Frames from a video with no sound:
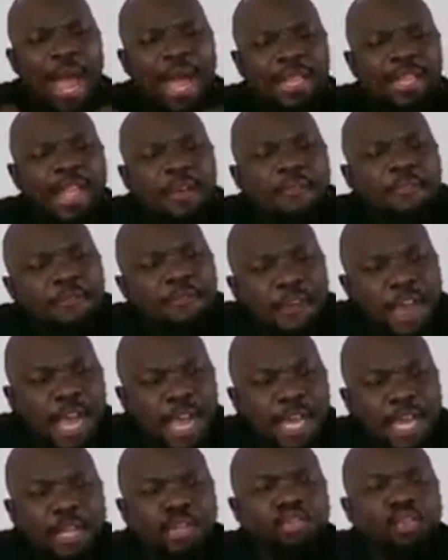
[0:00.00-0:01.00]
are they
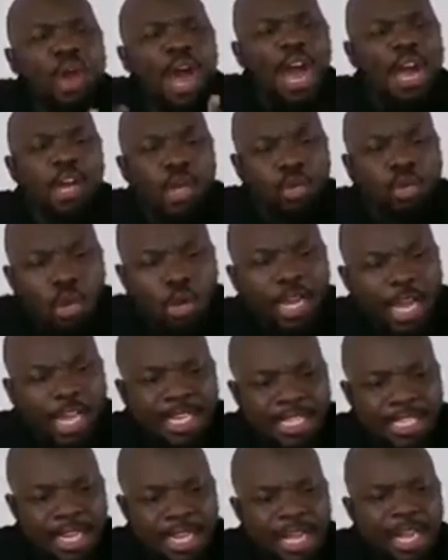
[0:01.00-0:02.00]
failing to
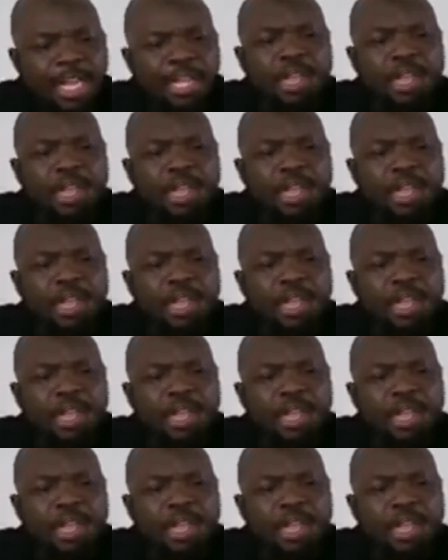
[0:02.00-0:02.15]
acknowledge